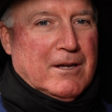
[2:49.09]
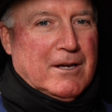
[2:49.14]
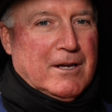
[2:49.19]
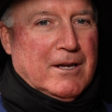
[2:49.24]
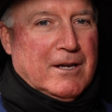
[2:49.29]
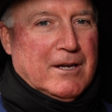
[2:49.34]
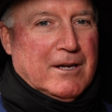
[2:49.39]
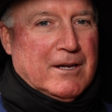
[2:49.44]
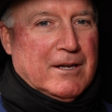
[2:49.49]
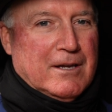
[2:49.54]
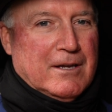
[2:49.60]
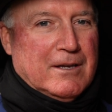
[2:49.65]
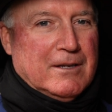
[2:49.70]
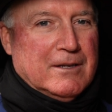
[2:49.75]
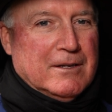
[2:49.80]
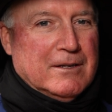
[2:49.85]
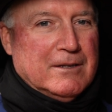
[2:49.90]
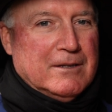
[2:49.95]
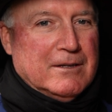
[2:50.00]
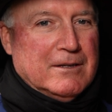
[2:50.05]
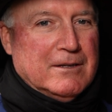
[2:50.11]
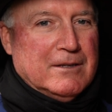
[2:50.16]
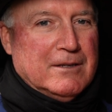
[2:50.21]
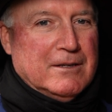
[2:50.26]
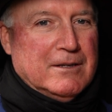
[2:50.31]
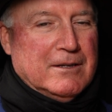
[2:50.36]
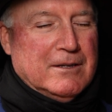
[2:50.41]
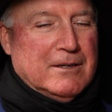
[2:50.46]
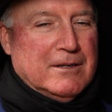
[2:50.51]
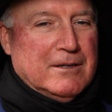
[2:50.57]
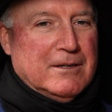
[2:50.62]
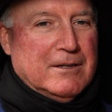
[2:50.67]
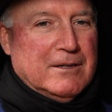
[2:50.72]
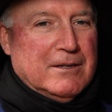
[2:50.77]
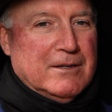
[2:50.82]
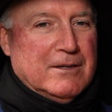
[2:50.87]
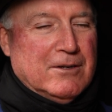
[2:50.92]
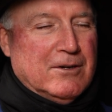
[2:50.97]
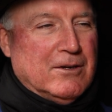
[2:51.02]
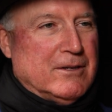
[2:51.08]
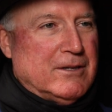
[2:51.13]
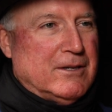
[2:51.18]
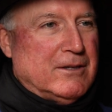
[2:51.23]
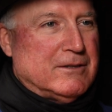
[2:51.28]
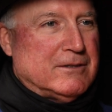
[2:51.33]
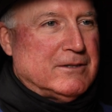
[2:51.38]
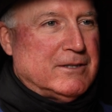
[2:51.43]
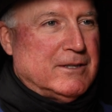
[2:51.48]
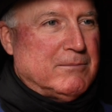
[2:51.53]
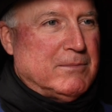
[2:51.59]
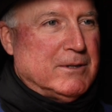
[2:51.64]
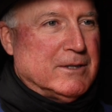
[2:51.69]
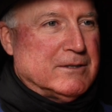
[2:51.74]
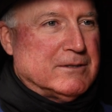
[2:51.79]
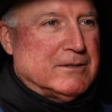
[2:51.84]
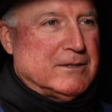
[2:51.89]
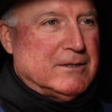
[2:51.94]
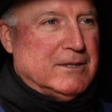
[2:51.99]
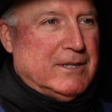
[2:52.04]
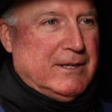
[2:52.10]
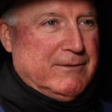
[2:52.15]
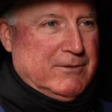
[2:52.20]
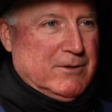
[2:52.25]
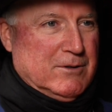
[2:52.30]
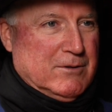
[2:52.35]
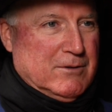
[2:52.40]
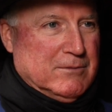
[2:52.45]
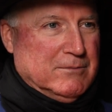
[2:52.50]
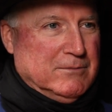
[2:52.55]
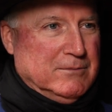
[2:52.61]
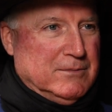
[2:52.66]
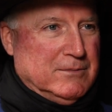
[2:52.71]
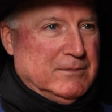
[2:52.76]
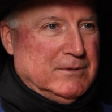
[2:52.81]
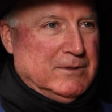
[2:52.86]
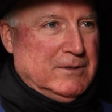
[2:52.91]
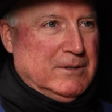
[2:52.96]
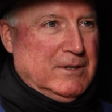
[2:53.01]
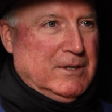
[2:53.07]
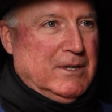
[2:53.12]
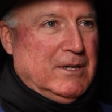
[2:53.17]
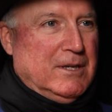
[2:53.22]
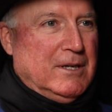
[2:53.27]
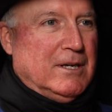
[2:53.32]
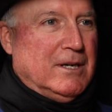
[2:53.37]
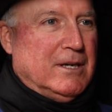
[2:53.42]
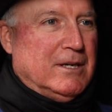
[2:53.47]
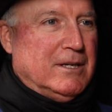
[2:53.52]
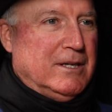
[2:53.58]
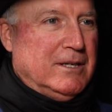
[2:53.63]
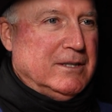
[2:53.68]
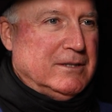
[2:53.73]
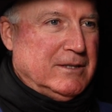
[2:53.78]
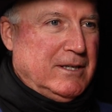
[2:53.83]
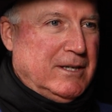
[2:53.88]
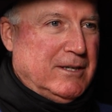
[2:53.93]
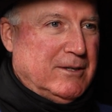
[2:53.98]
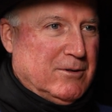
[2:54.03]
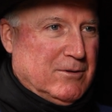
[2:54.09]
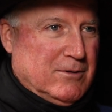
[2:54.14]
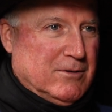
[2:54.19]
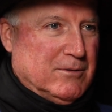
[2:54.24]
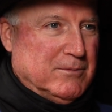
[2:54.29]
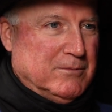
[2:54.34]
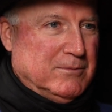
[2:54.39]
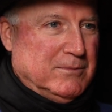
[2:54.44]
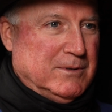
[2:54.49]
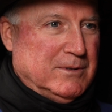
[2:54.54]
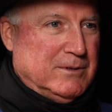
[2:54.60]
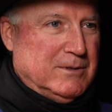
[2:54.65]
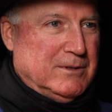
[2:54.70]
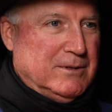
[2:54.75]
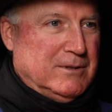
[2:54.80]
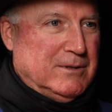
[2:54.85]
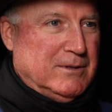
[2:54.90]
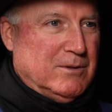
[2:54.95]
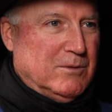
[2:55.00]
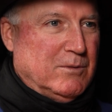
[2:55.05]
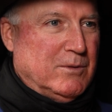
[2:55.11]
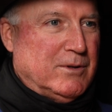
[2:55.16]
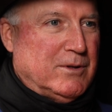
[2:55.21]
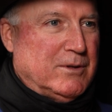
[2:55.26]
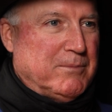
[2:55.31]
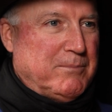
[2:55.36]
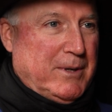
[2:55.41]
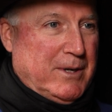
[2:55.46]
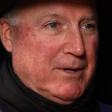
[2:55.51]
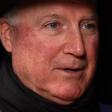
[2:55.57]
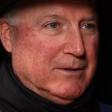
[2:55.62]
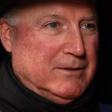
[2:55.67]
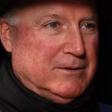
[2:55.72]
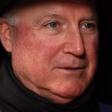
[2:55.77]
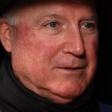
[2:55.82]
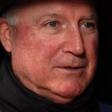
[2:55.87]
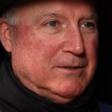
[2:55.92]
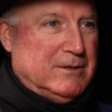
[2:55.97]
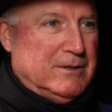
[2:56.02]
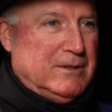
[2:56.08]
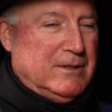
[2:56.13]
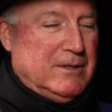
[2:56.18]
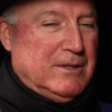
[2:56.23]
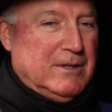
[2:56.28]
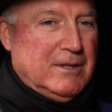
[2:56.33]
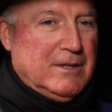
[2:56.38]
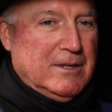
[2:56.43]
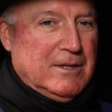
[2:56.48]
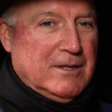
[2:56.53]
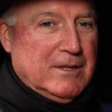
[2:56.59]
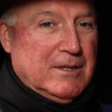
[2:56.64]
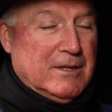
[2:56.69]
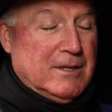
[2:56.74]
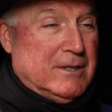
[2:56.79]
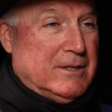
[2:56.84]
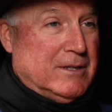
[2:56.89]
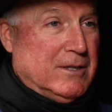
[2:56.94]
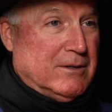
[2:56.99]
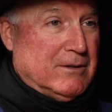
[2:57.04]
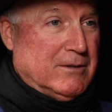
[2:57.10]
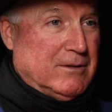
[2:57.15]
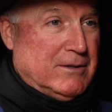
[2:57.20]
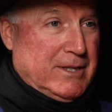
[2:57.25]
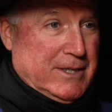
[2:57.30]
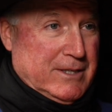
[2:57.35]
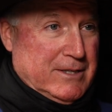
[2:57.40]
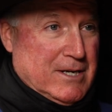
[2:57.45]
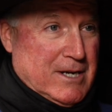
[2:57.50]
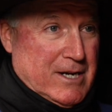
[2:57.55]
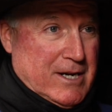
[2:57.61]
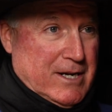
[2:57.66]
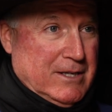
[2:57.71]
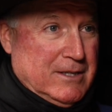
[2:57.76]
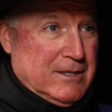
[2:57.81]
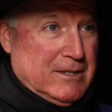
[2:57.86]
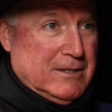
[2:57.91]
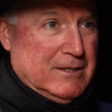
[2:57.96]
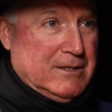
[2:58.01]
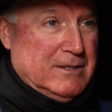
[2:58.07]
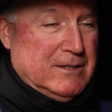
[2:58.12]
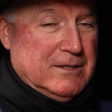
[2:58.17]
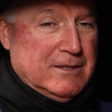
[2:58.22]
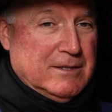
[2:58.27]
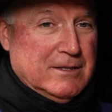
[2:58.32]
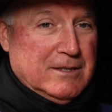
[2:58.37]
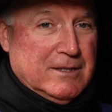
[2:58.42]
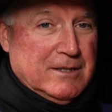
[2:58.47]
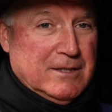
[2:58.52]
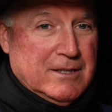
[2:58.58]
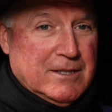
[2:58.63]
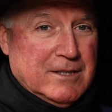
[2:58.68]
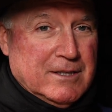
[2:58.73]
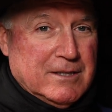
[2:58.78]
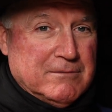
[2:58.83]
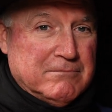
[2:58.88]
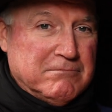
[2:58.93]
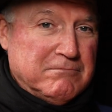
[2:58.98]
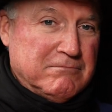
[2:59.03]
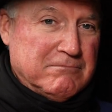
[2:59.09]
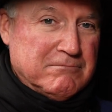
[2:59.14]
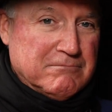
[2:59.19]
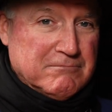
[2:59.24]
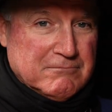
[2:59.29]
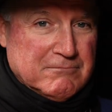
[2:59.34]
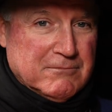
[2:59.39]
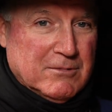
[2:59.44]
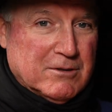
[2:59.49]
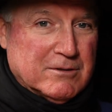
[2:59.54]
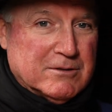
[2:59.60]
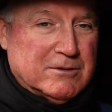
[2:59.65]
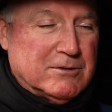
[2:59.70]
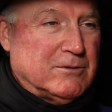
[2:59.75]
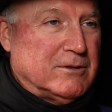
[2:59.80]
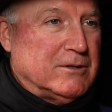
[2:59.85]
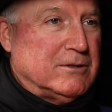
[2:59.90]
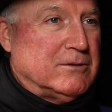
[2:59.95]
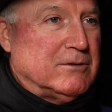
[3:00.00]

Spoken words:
And all the other siblings left home. And he stayed home with the parents until they died. And then, long story